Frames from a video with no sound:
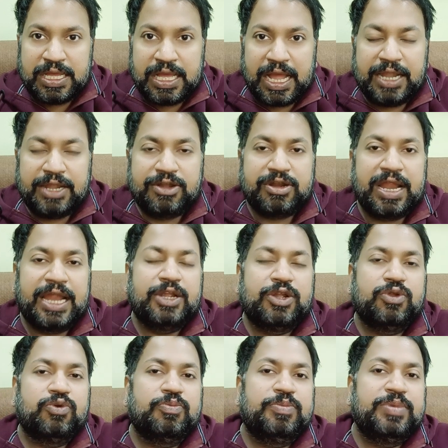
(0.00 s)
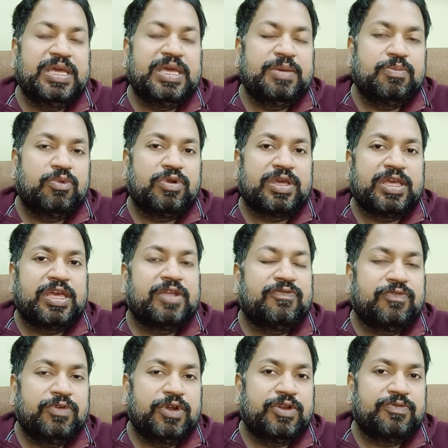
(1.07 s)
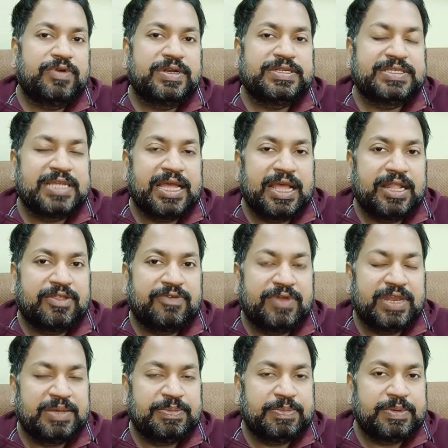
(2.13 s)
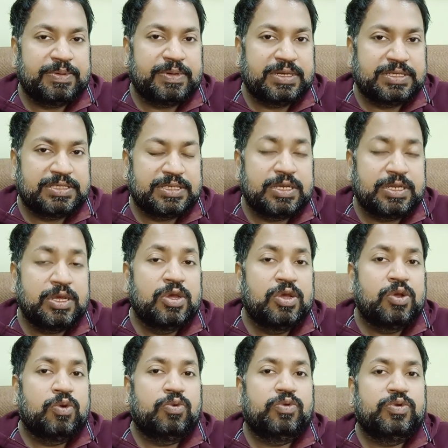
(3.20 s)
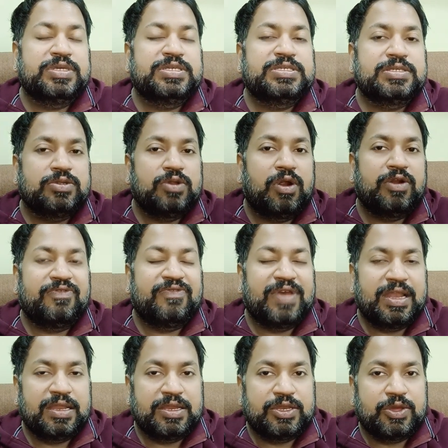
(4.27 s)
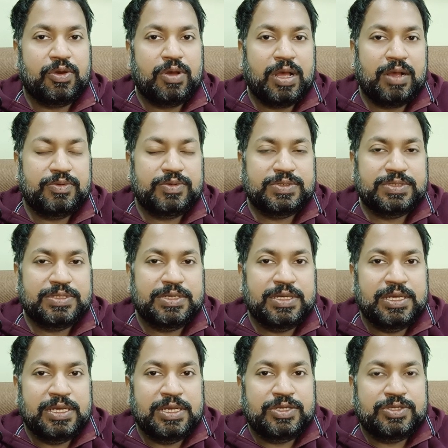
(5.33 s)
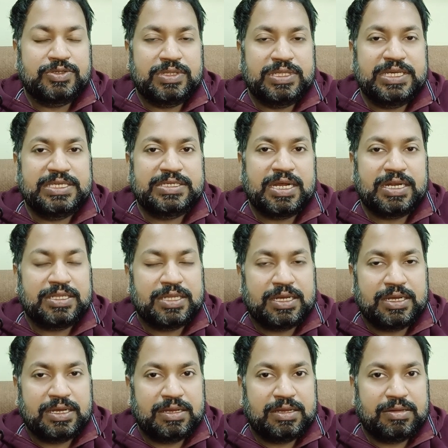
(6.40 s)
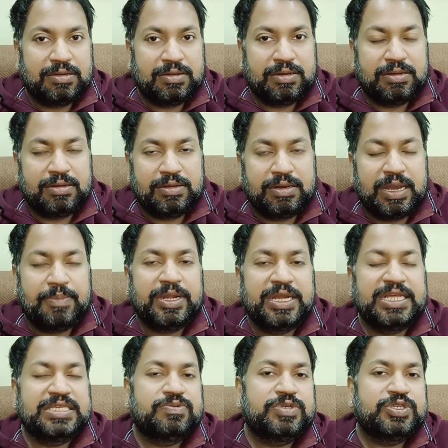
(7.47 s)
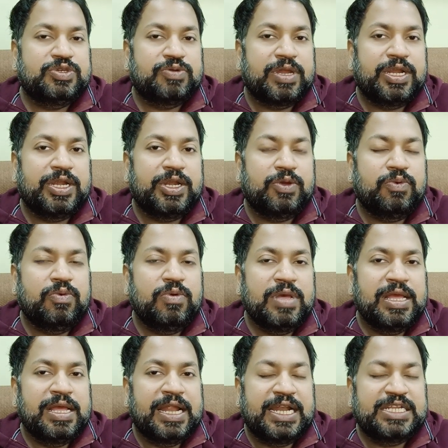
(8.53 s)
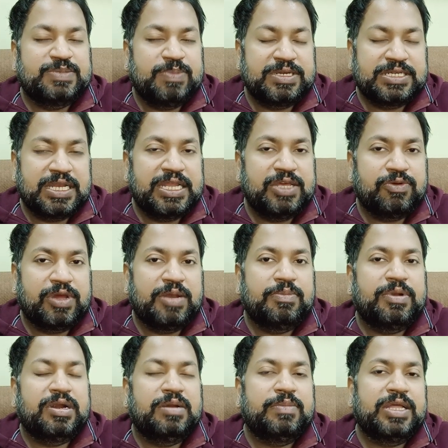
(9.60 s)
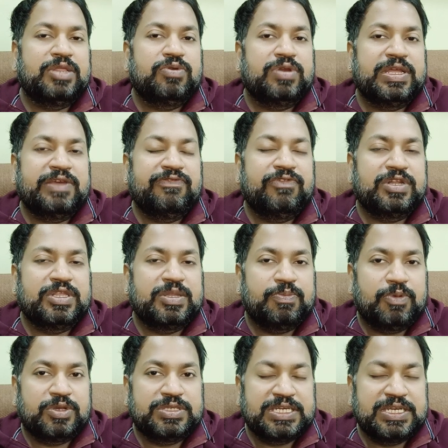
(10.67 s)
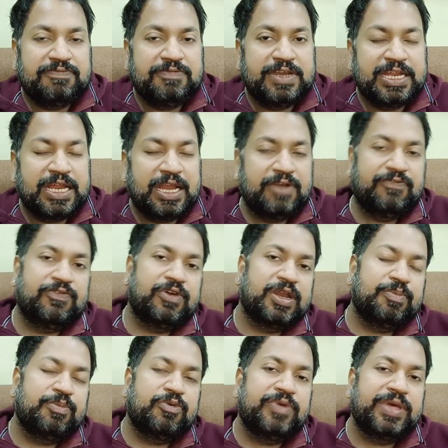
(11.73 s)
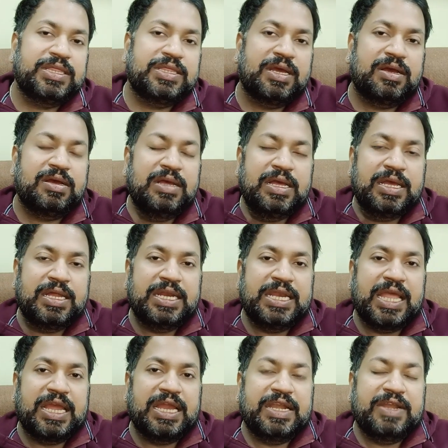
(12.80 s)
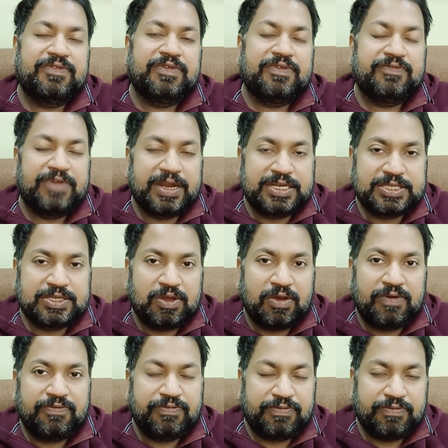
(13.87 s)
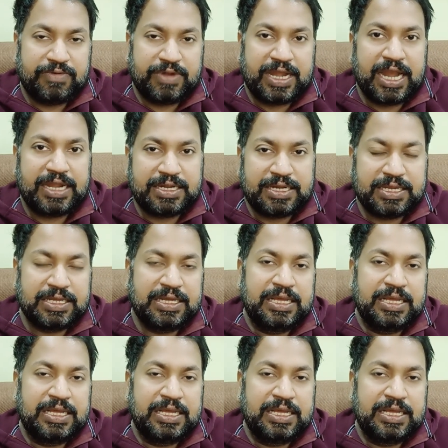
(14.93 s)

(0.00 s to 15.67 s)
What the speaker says: and try to be more careful towards the health of any person who is not well in your house. So these are the remedies which you can do, and especially you can burn Vaidhuni for the positivity and for removing the negative effects of that